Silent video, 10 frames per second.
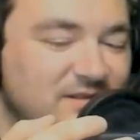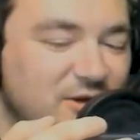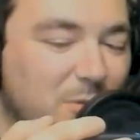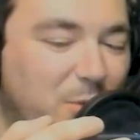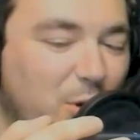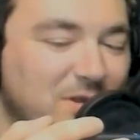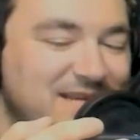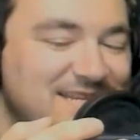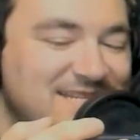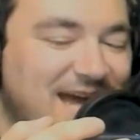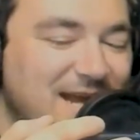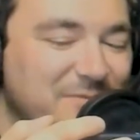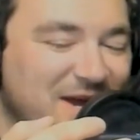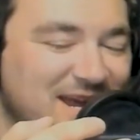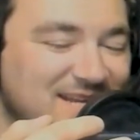Napoleon
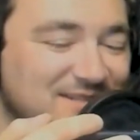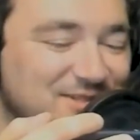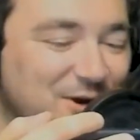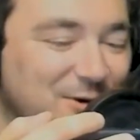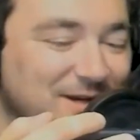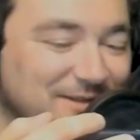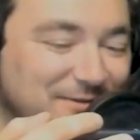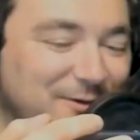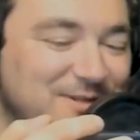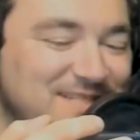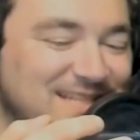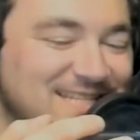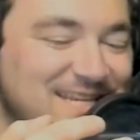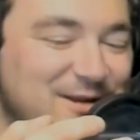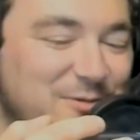Dynamite starring the first
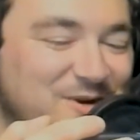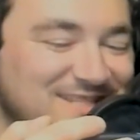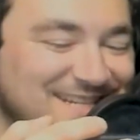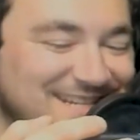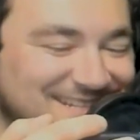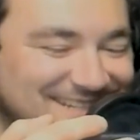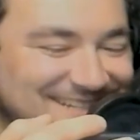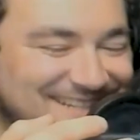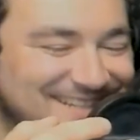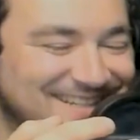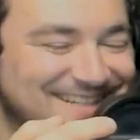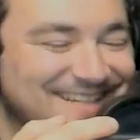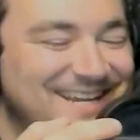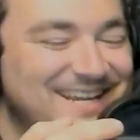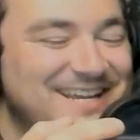Latino president,
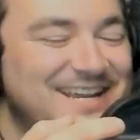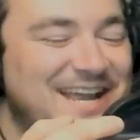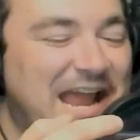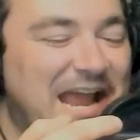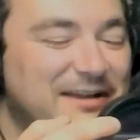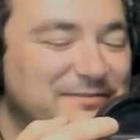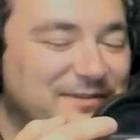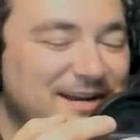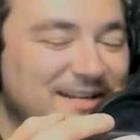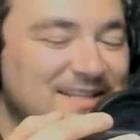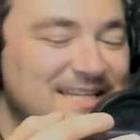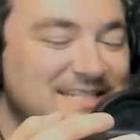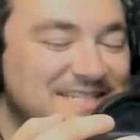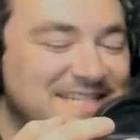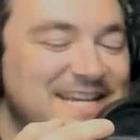and finally,
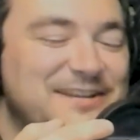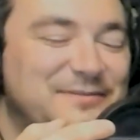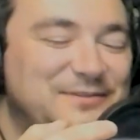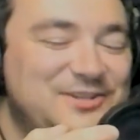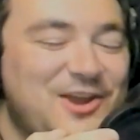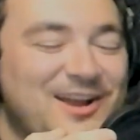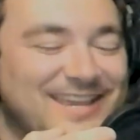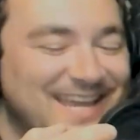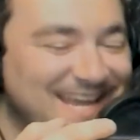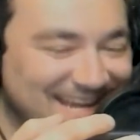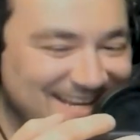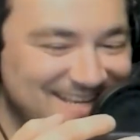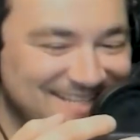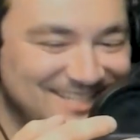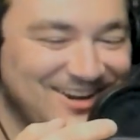Seed of Chucky,
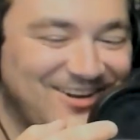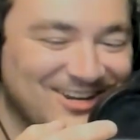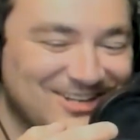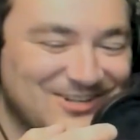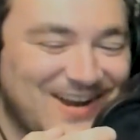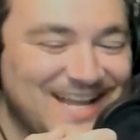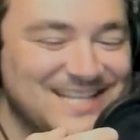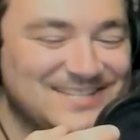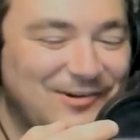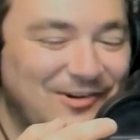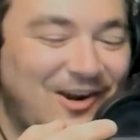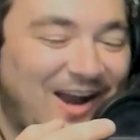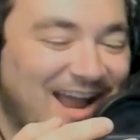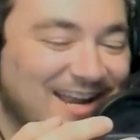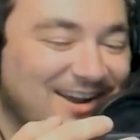starring trans horror
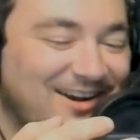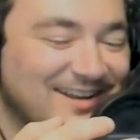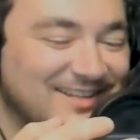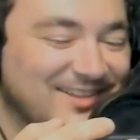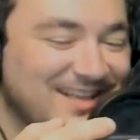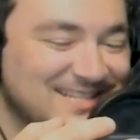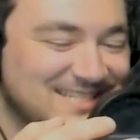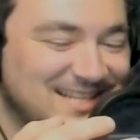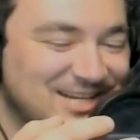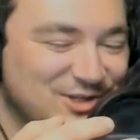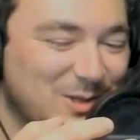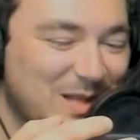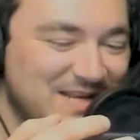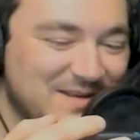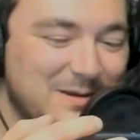icon Glenn slash
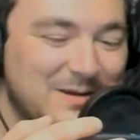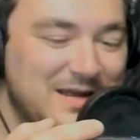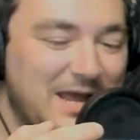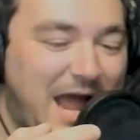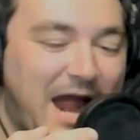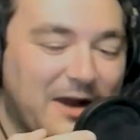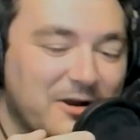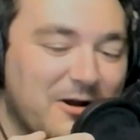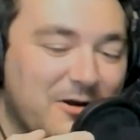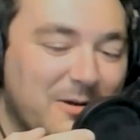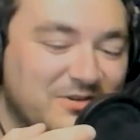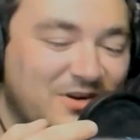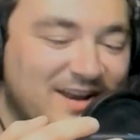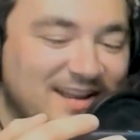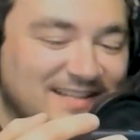Glenda. I don't know. I'm
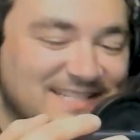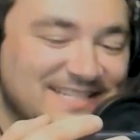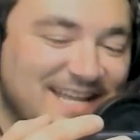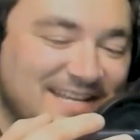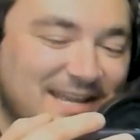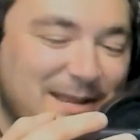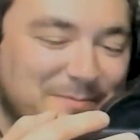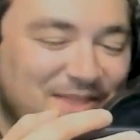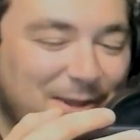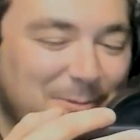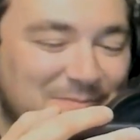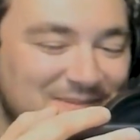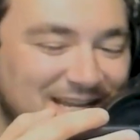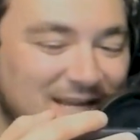trying not to dead name them.